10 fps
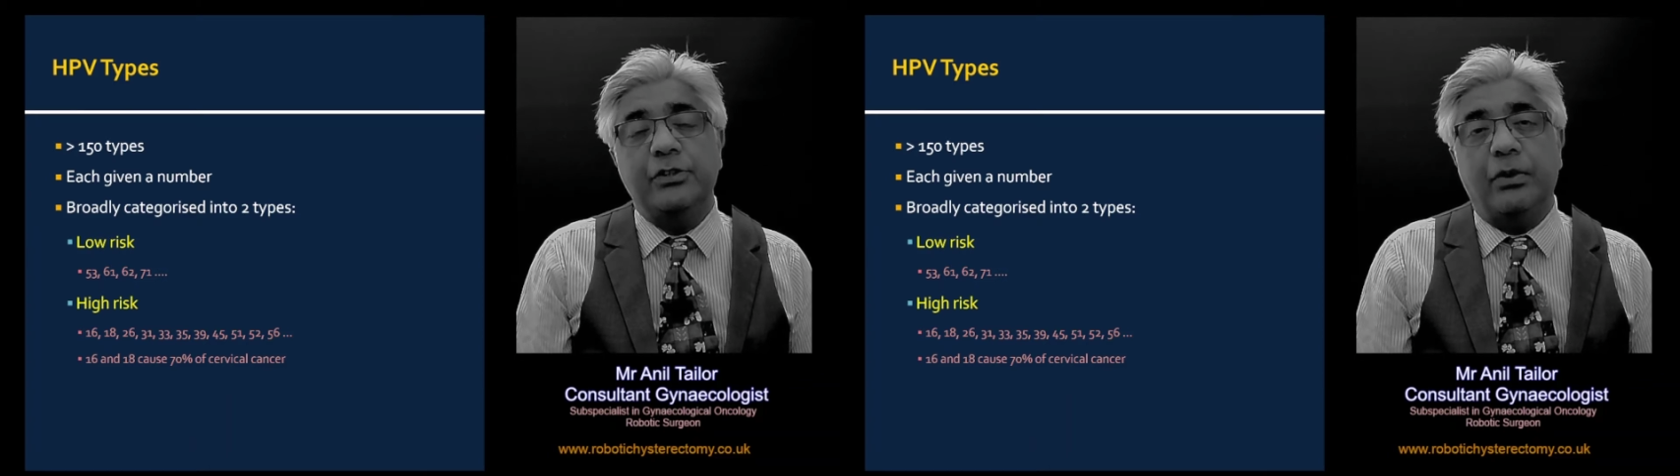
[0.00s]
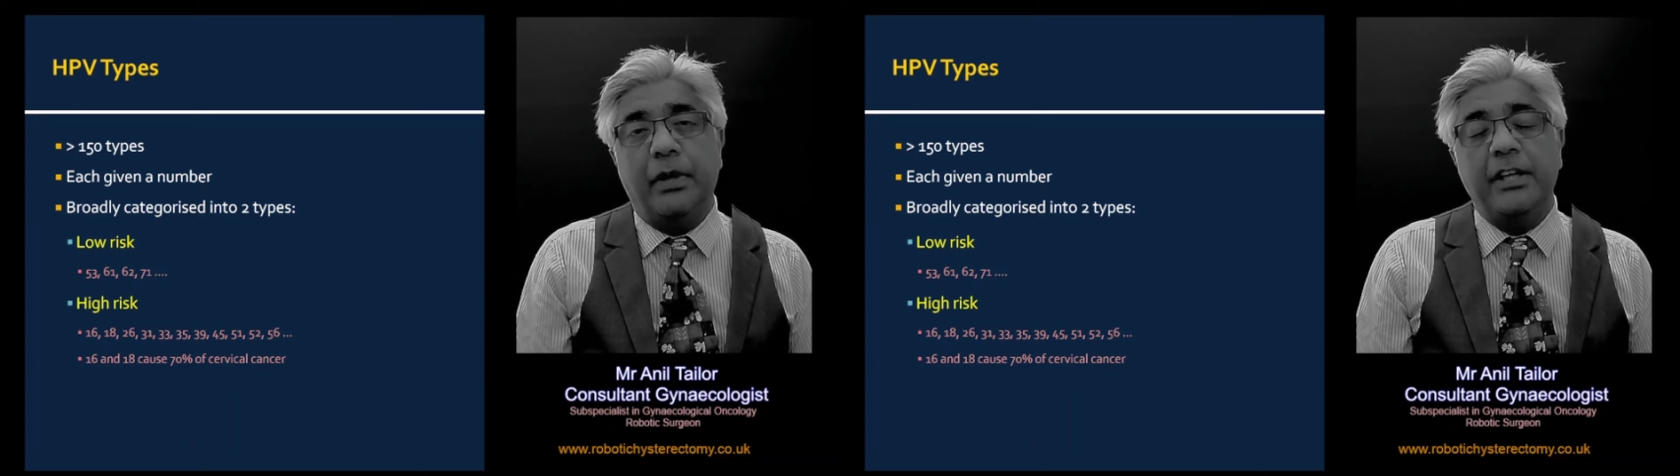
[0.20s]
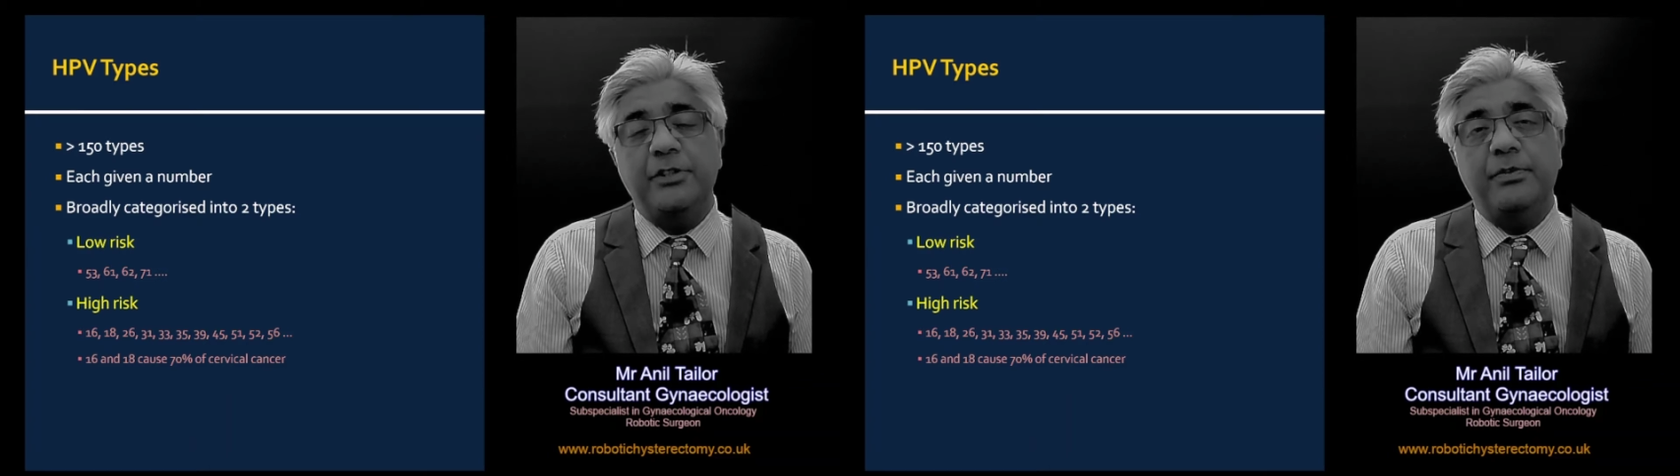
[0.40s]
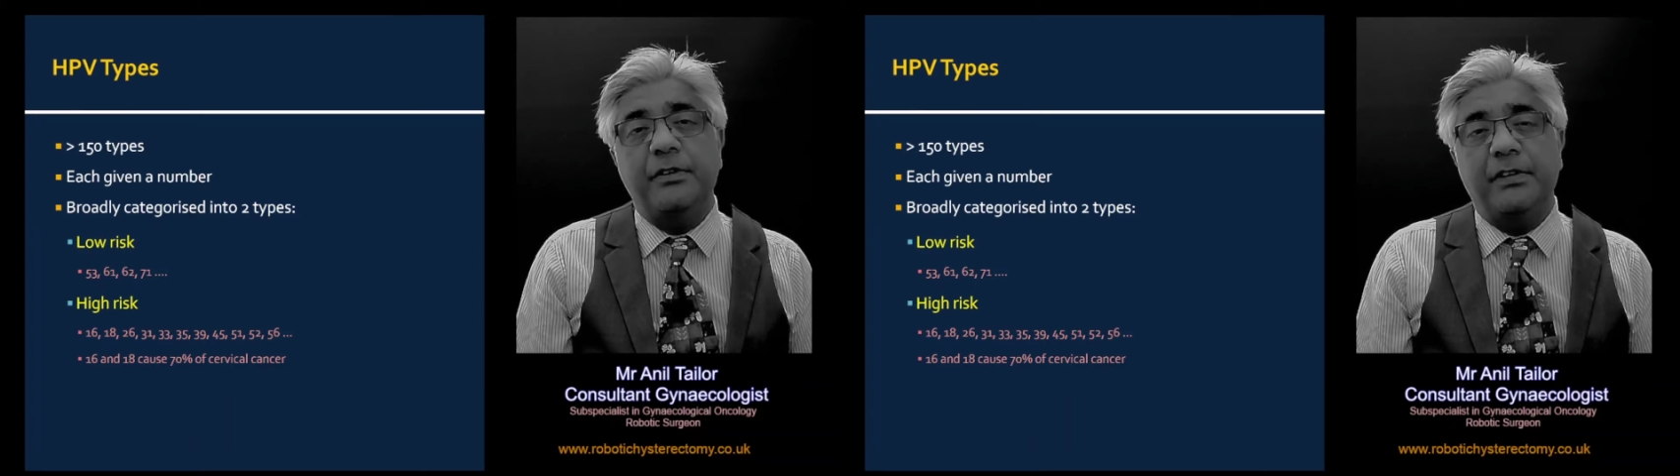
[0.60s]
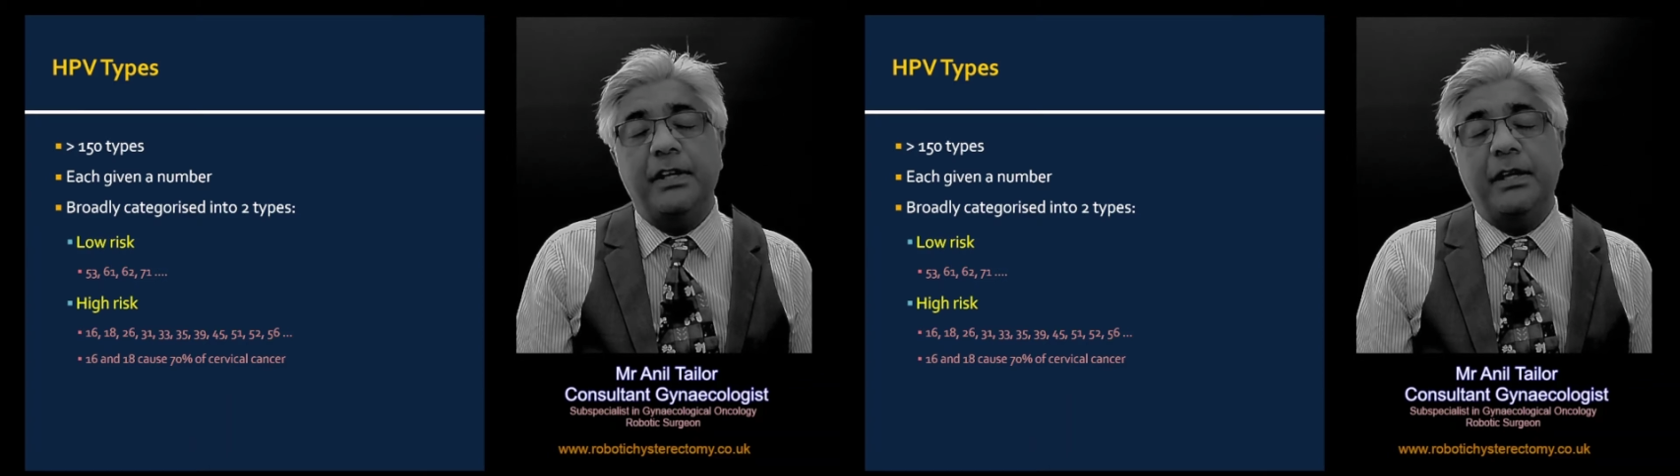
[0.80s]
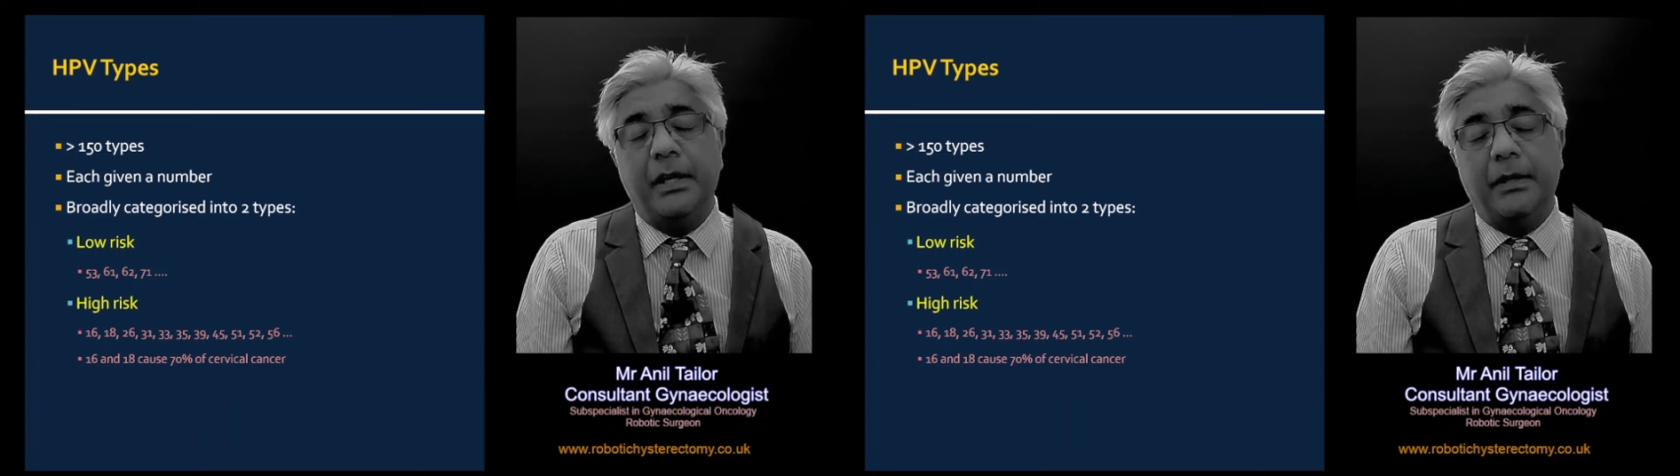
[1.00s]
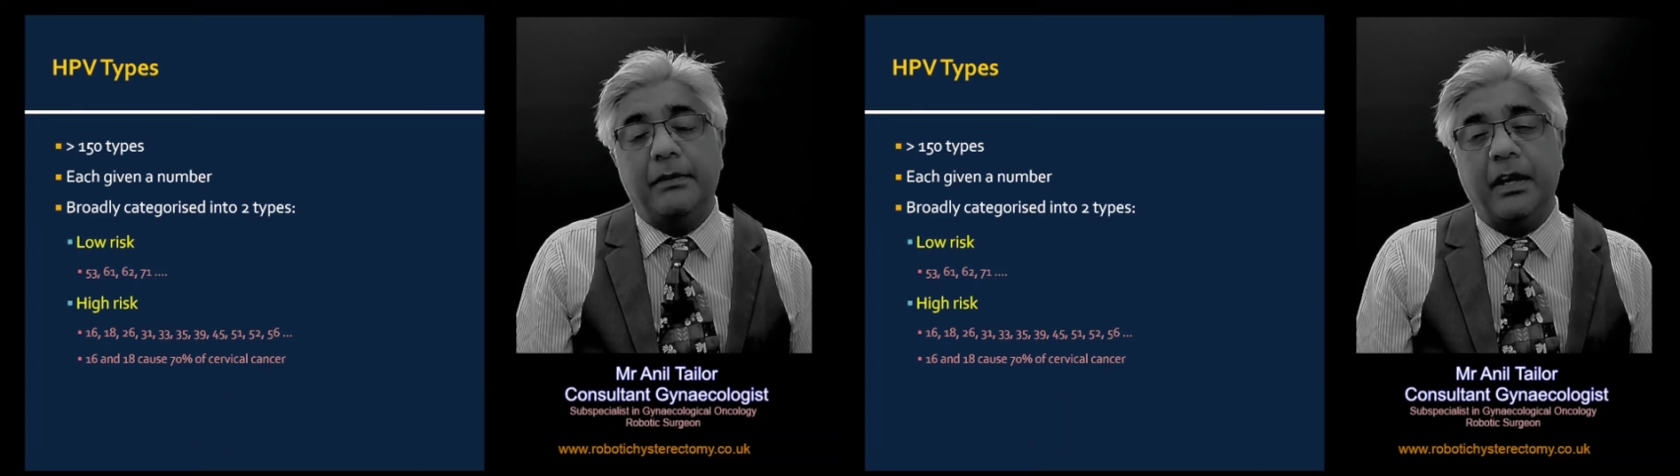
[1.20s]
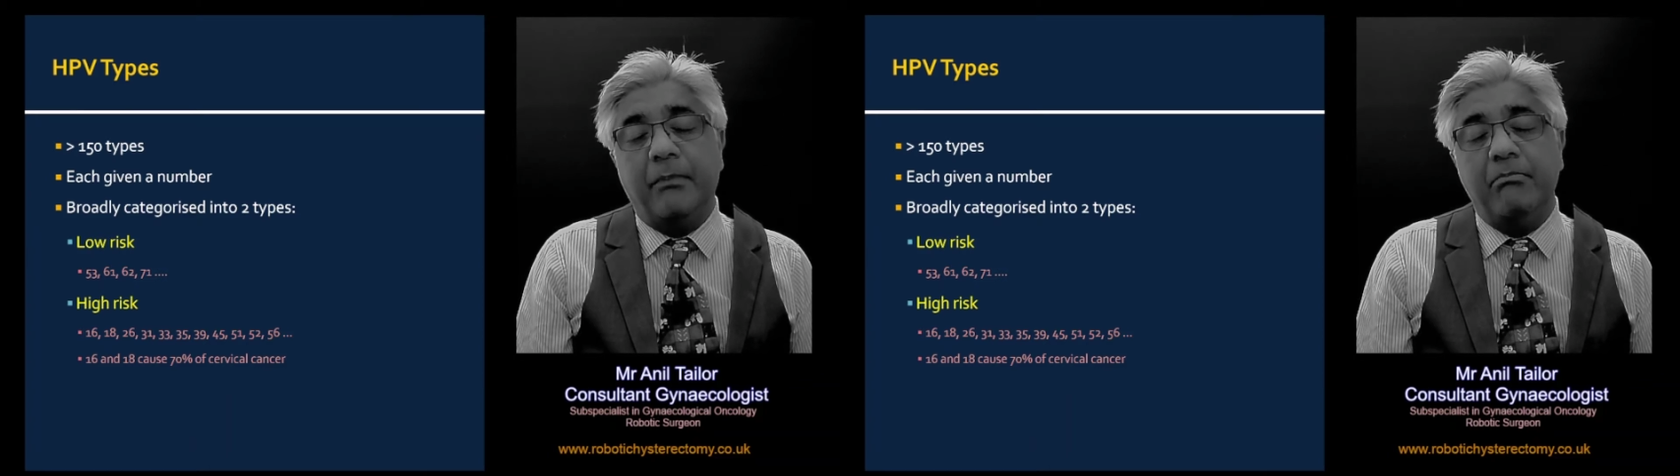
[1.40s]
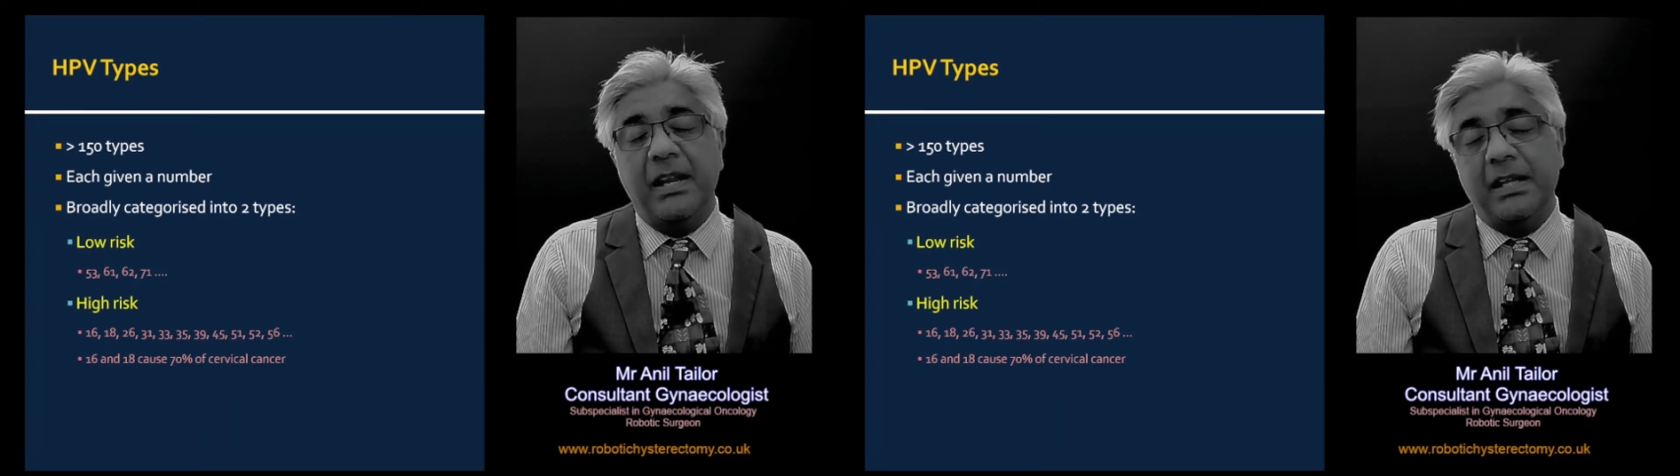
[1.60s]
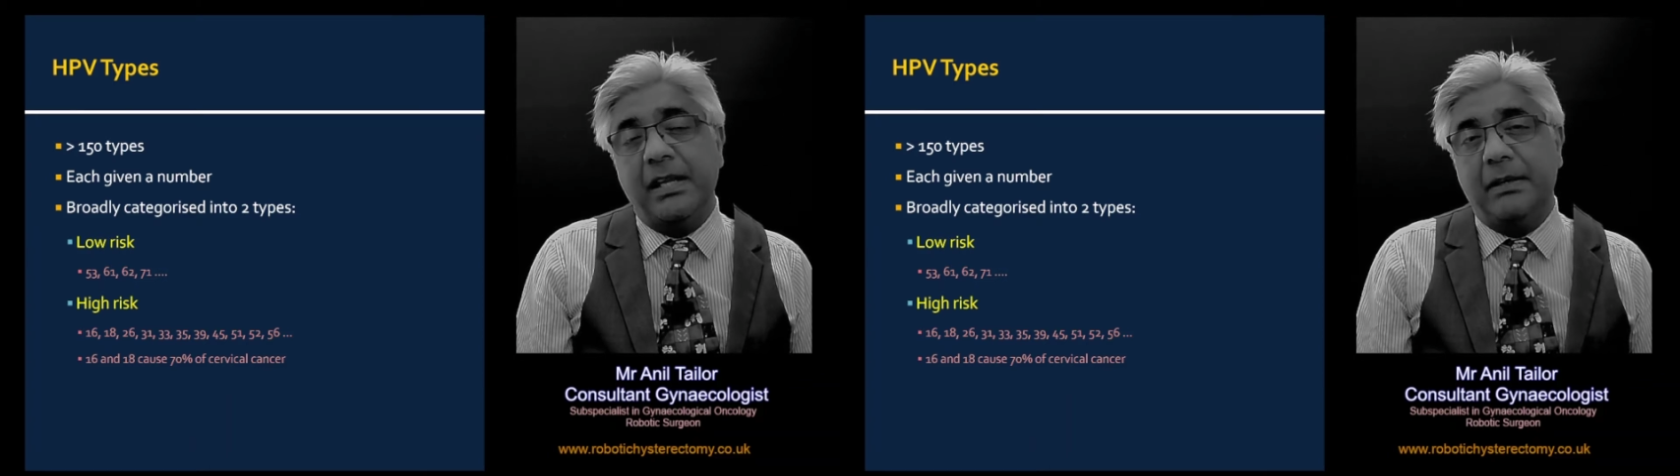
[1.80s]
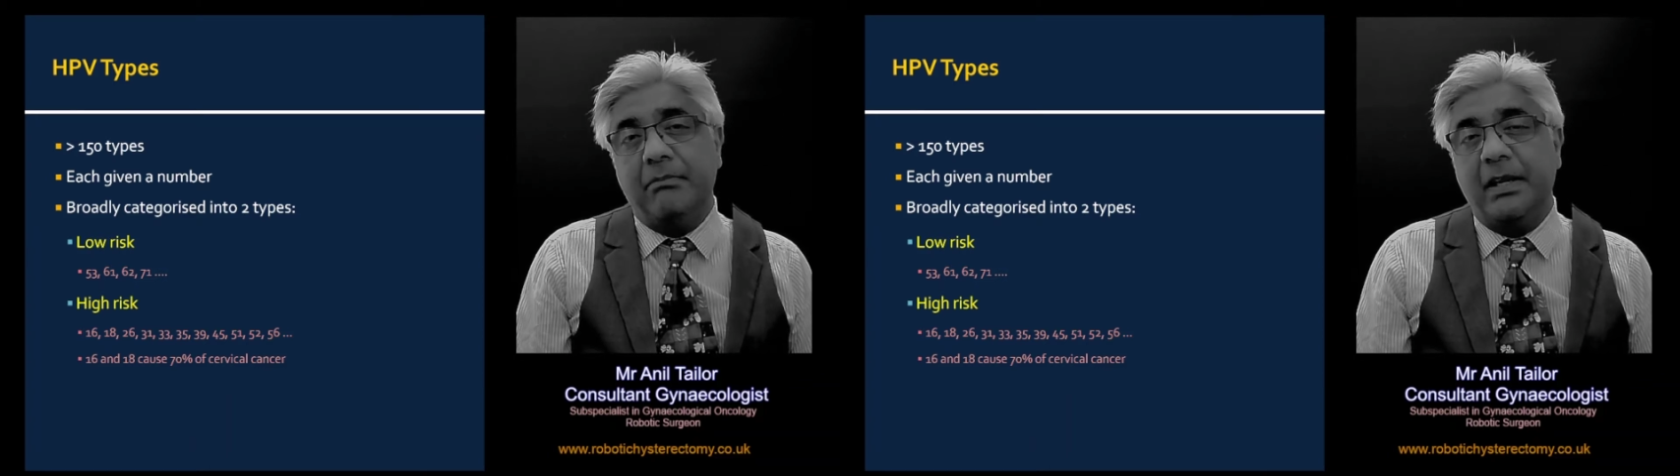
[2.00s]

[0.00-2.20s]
So HPV, there are many,